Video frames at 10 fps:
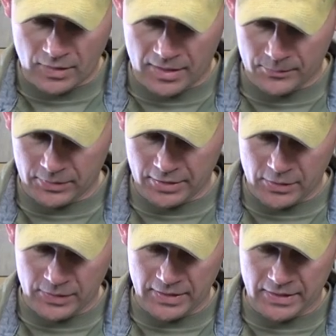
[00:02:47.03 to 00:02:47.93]
I'm going to
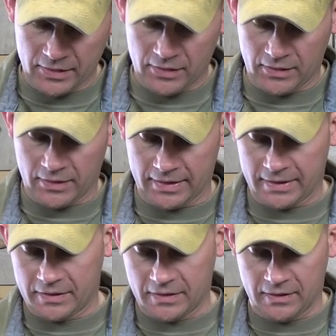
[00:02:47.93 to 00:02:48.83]
go ahead and like
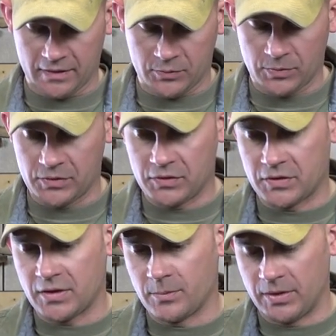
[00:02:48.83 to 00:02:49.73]
I said, this one's
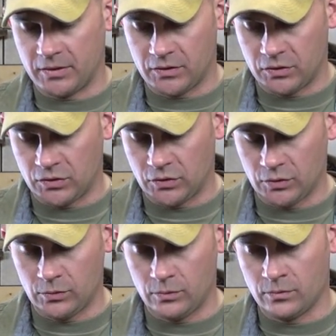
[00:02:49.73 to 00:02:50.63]
just going to be
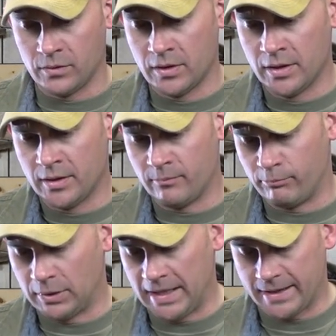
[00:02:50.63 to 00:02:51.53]
two
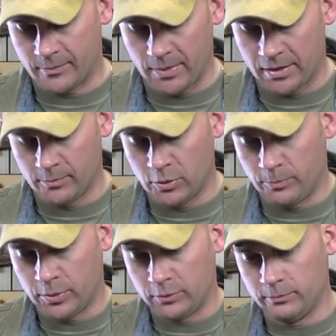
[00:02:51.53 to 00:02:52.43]
black
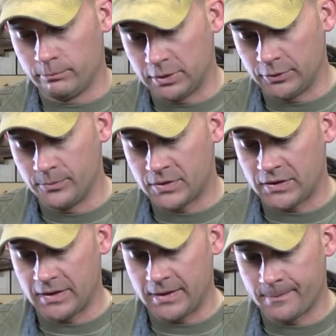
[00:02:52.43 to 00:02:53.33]
marabou plumes
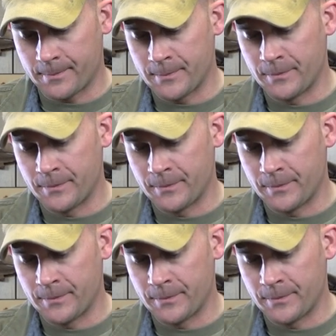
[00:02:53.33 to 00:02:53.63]
today.